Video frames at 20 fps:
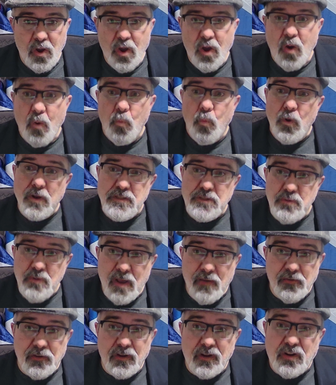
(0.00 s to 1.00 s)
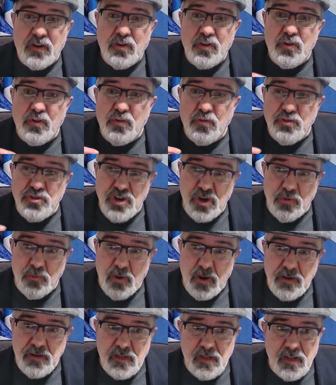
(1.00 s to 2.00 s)
Once you have a general
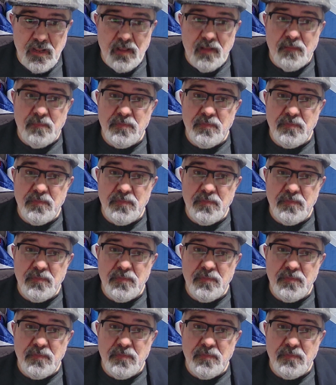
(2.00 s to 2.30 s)
idea,